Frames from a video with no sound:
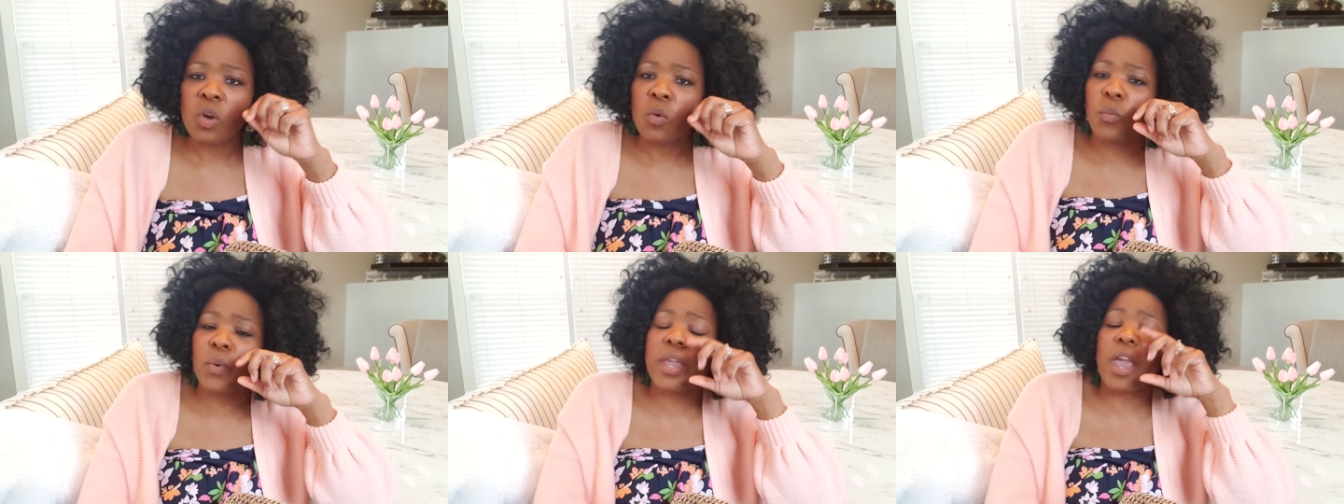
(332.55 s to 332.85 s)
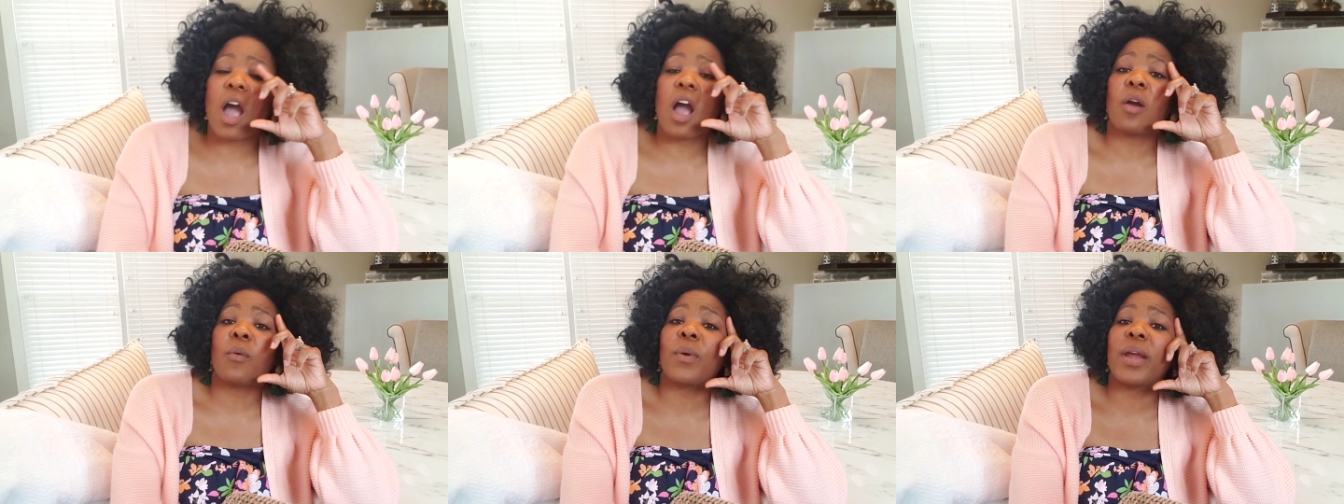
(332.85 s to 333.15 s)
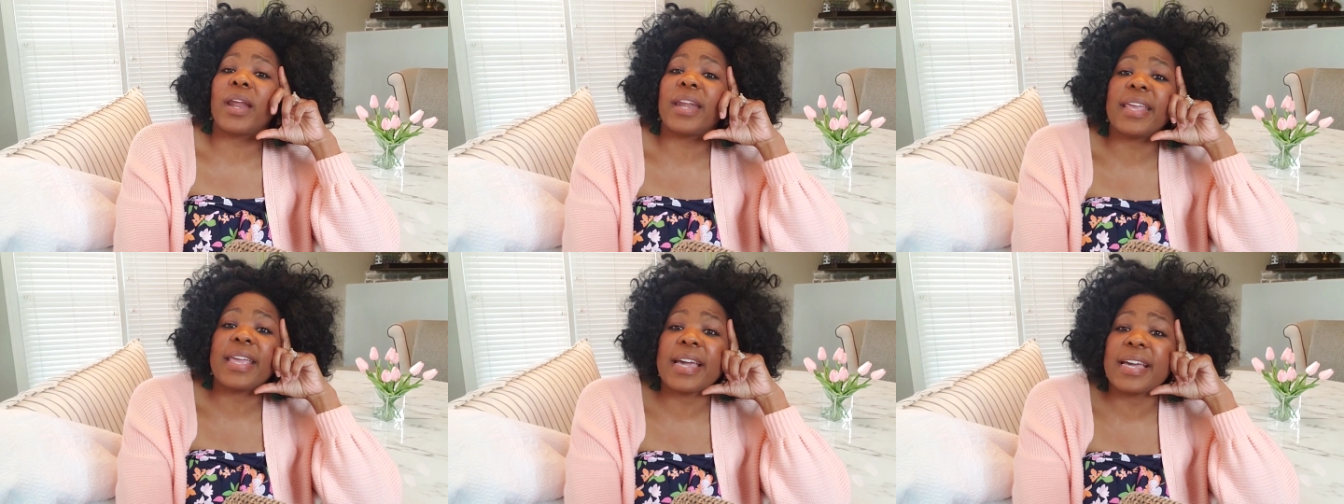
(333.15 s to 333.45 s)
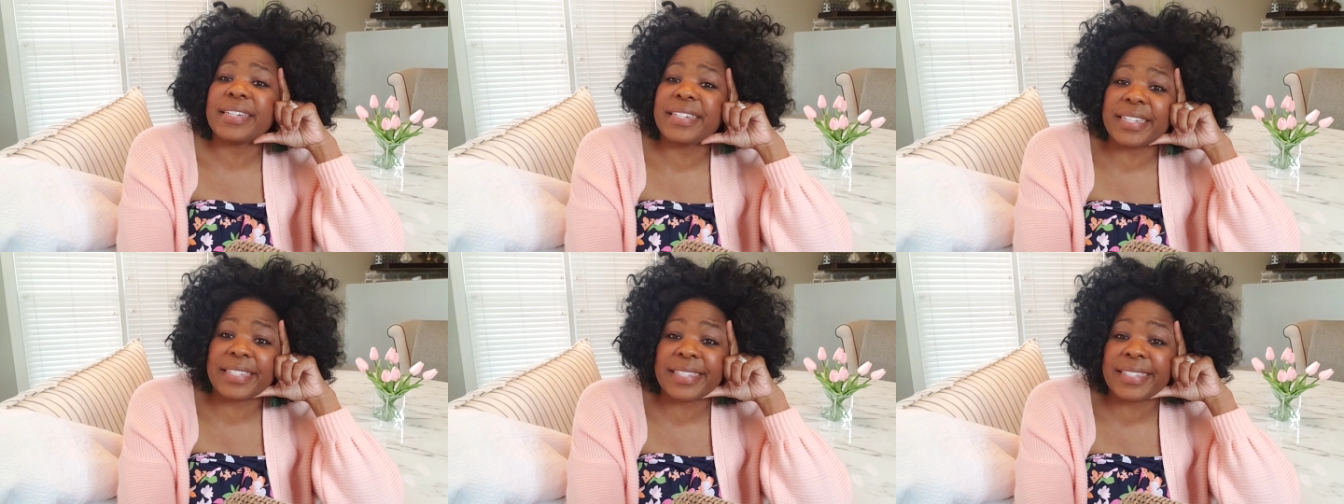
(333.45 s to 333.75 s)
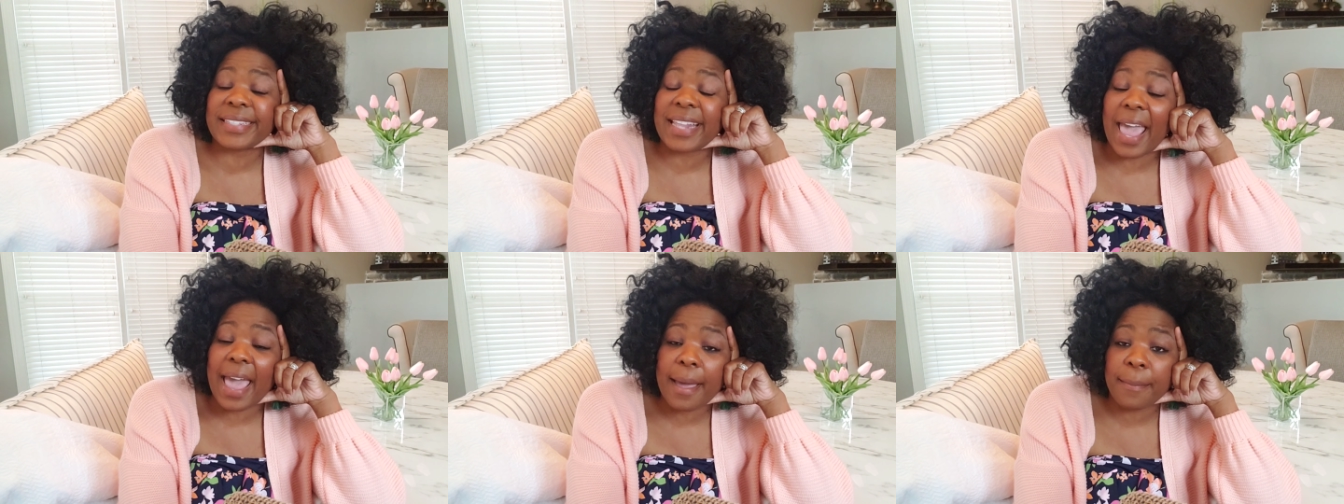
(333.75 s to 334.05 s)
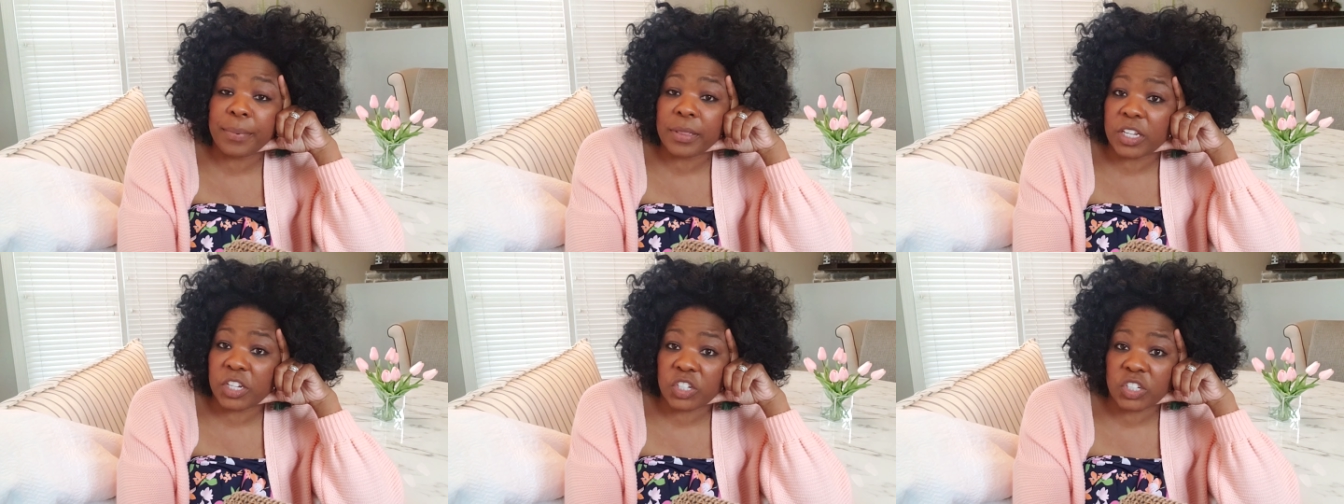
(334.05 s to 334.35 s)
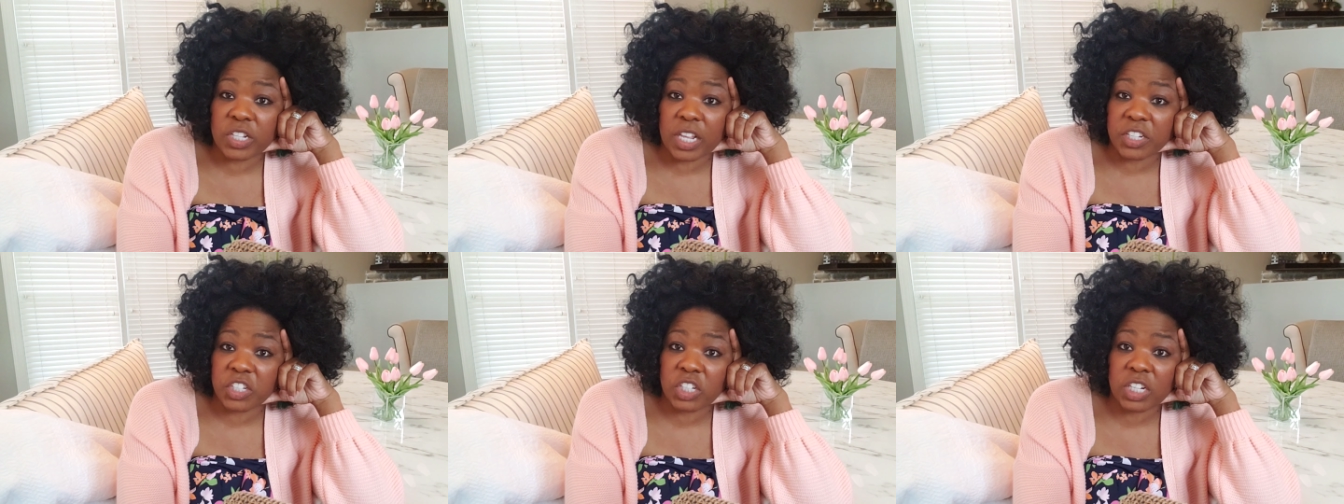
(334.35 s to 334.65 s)
We already
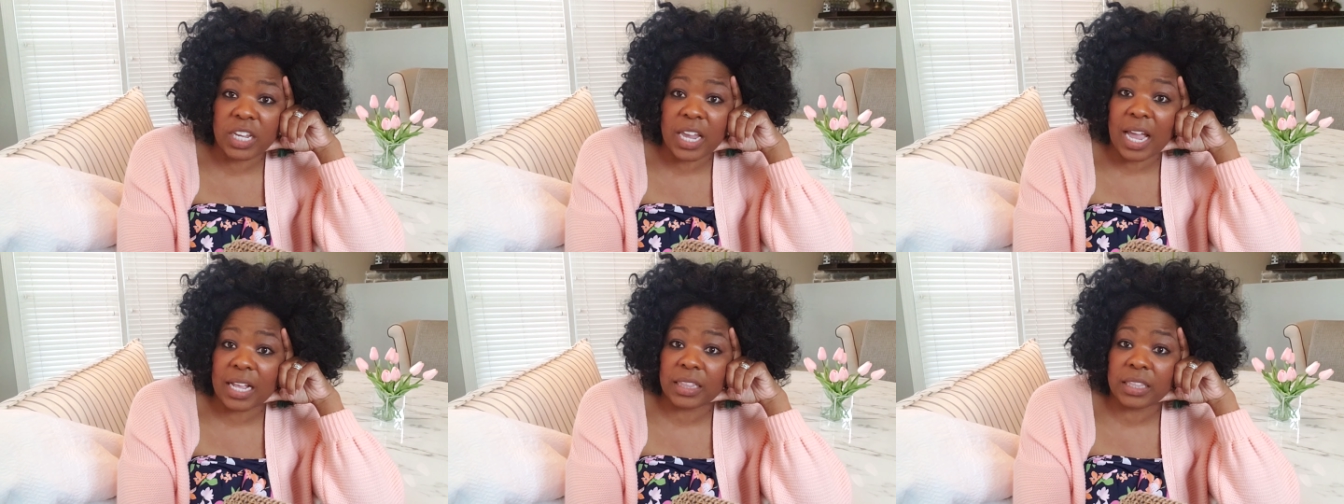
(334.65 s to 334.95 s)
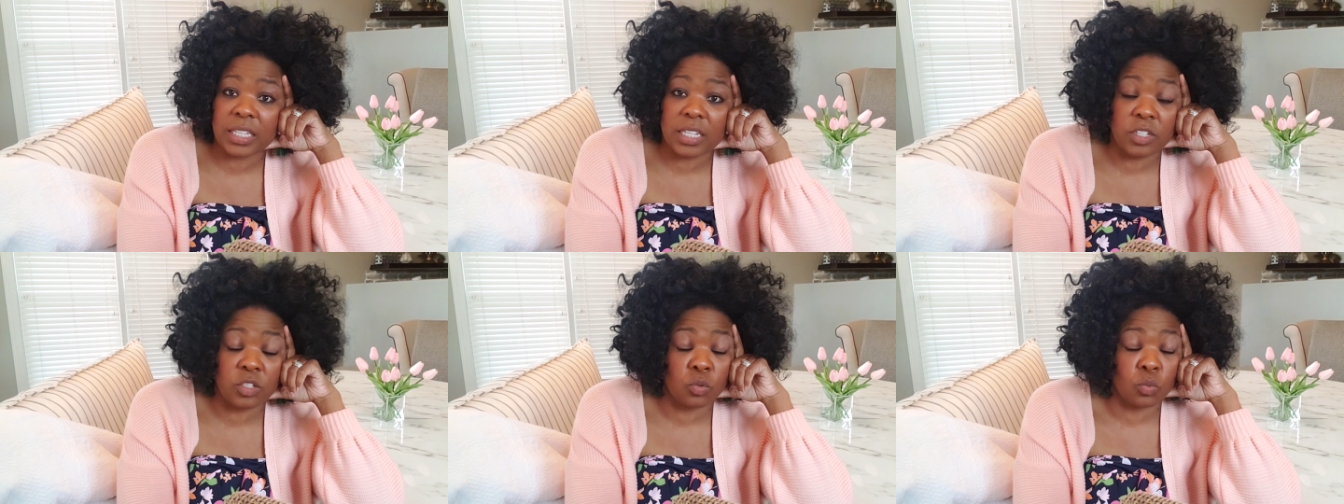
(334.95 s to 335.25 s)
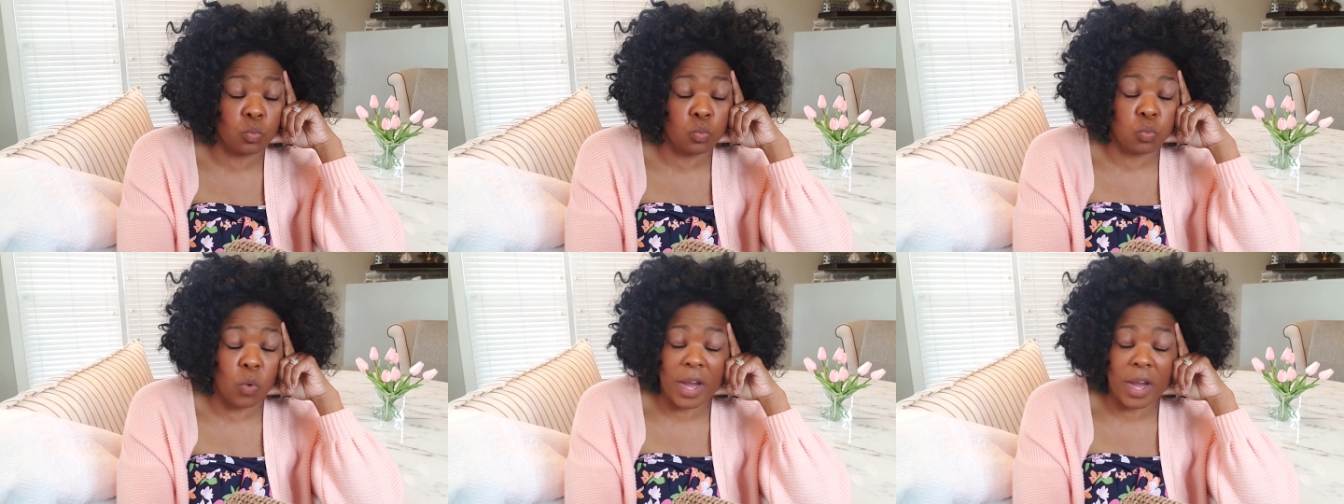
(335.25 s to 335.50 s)
established that she got these